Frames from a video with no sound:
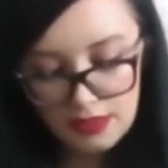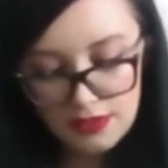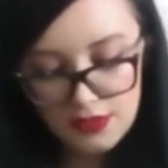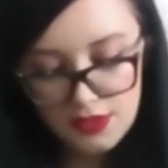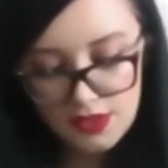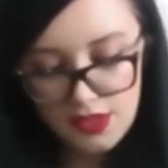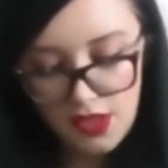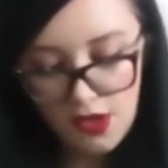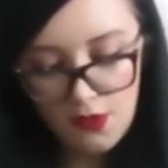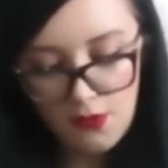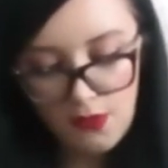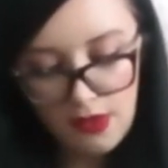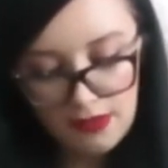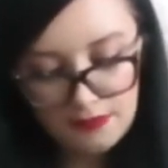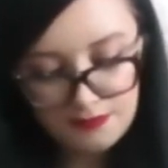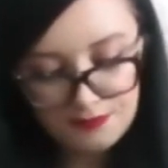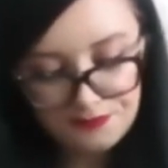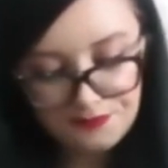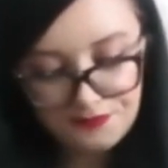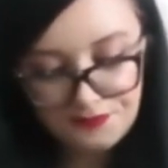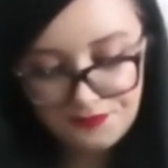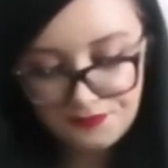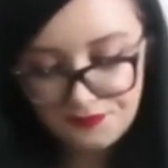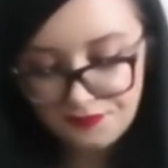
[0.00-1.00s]

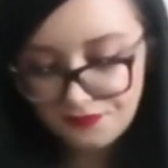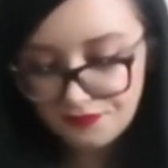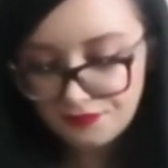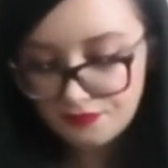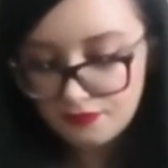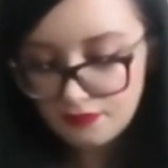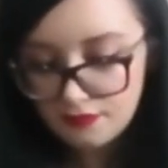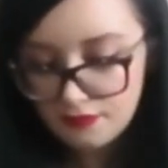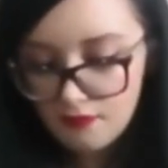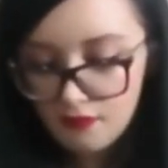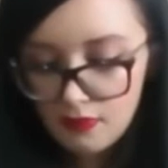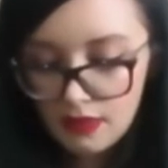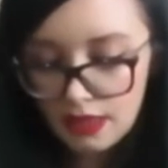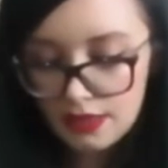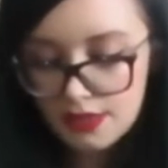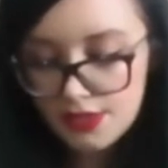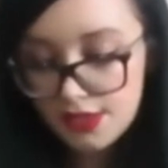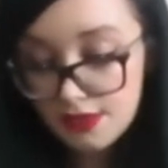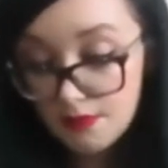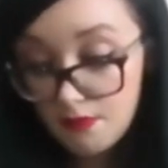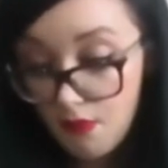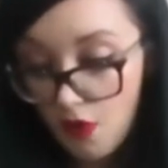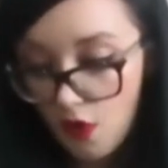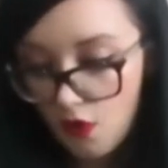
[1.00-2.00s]
So
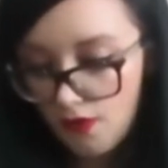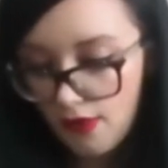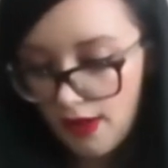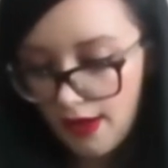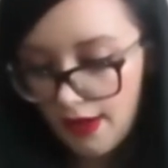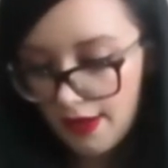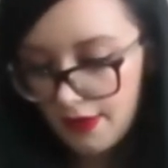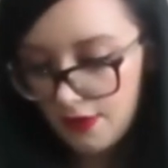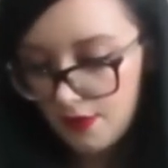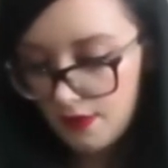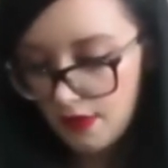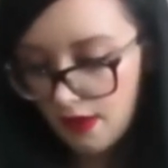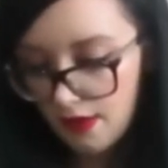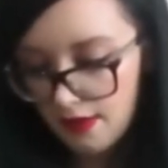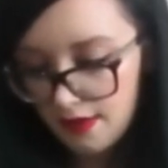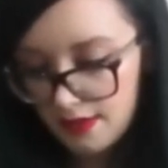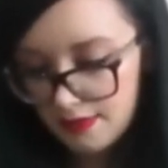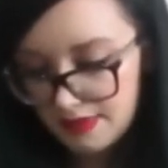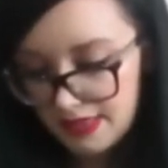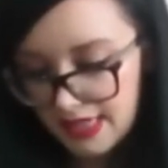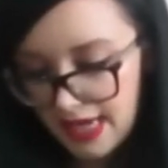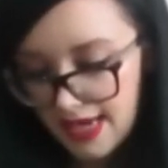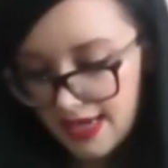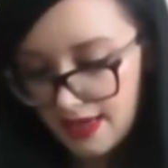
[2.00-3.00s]
tomorrow
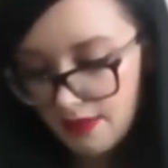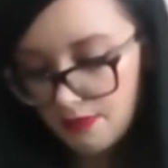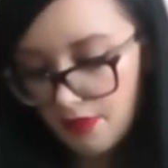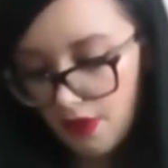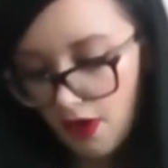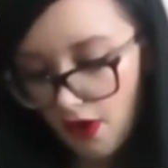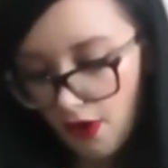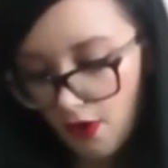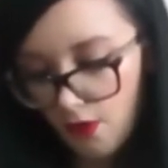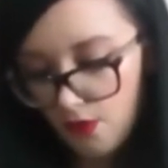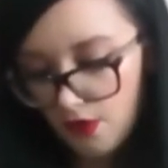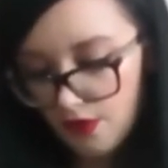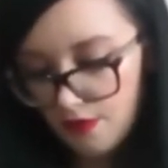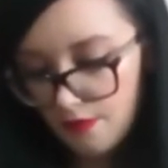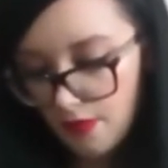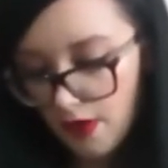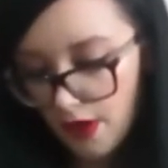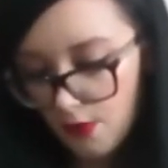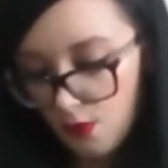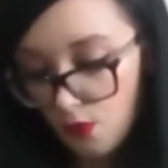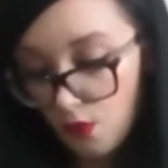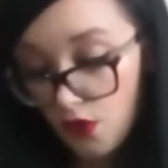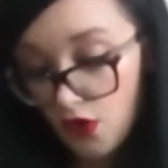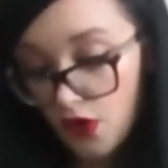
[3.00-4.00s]
I'm taking part with
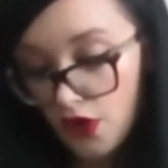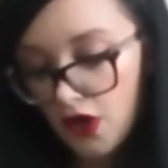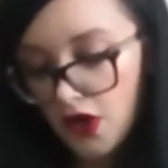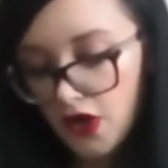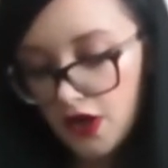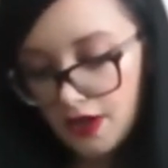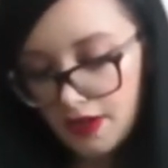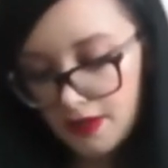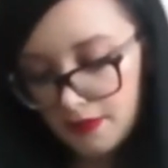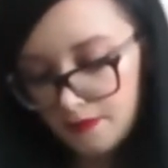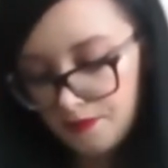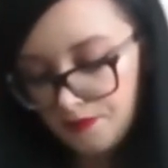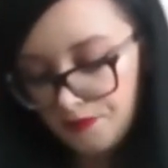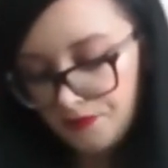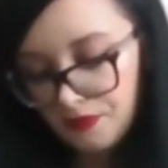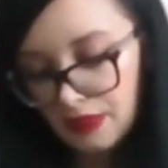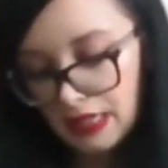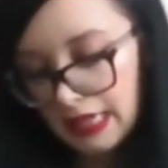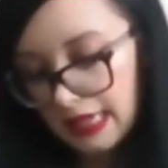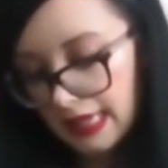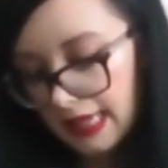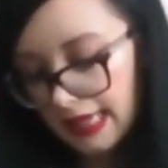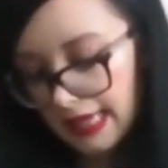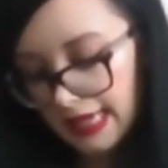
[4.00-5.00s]
my work
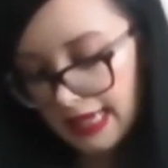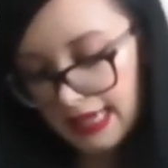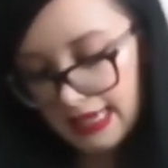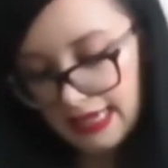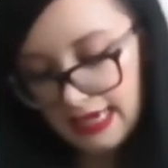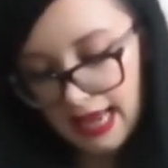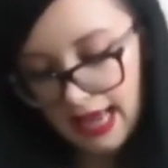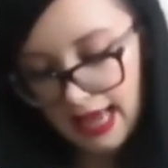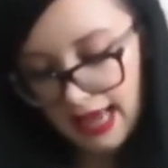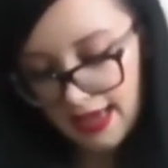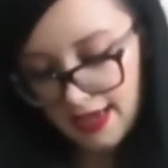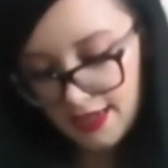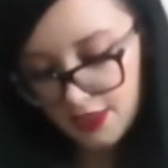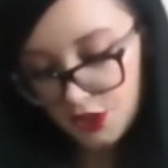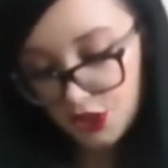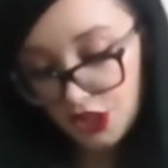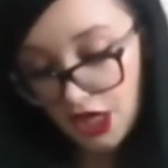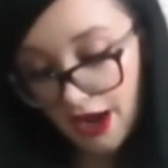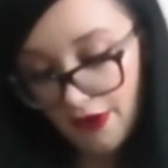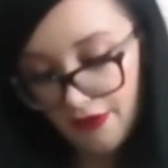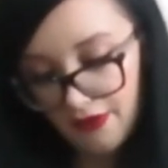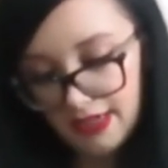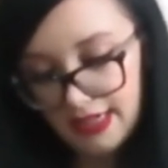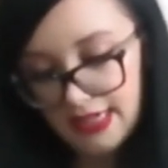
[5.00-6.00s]
in a
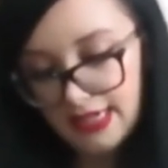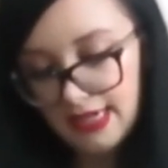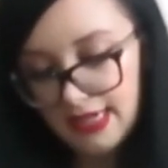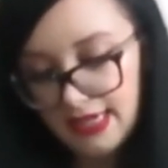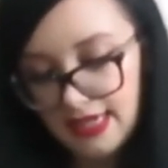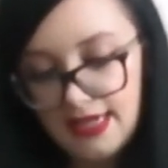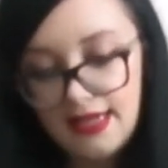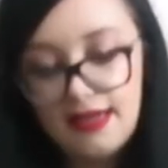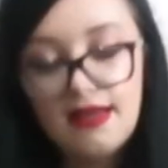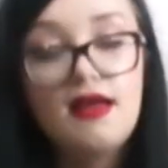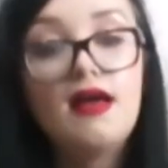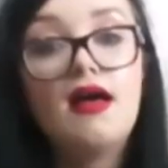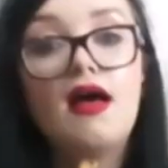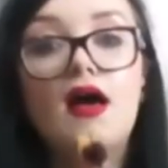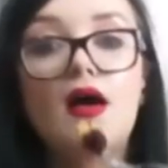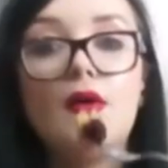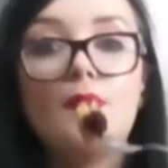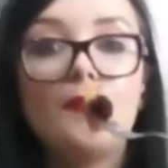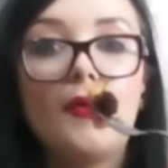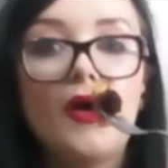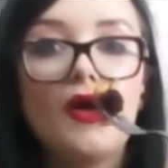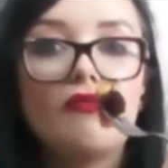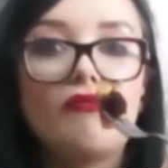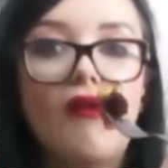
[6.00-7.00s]
charity
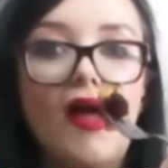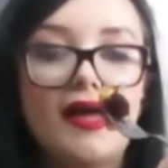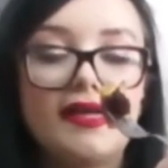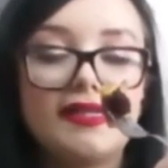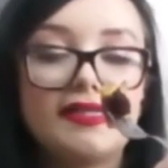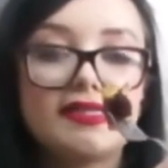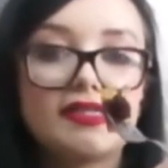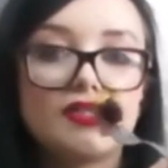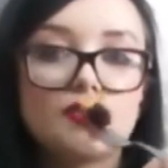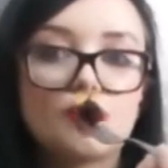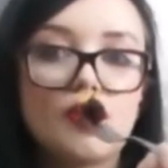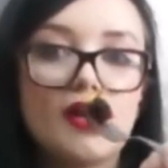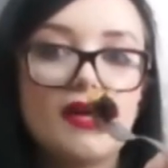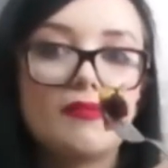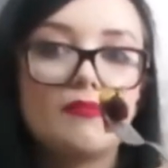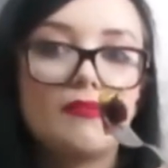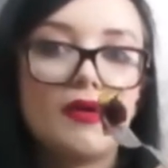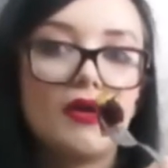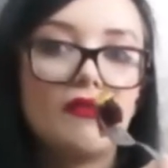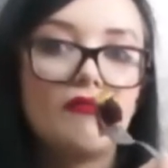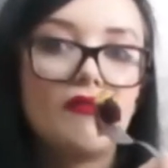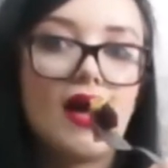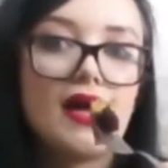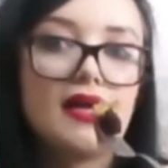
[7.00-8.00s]
boat race, a dragon
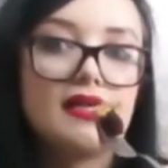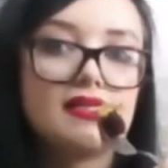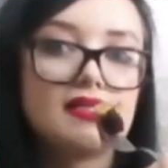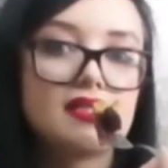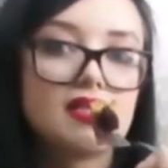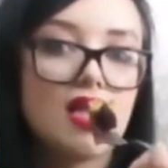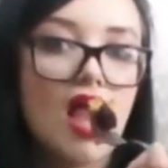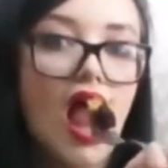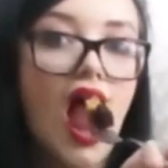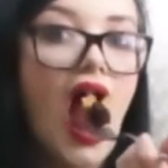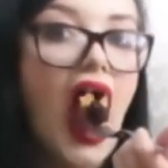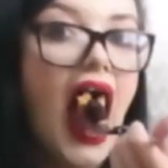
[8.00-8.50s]
boat race.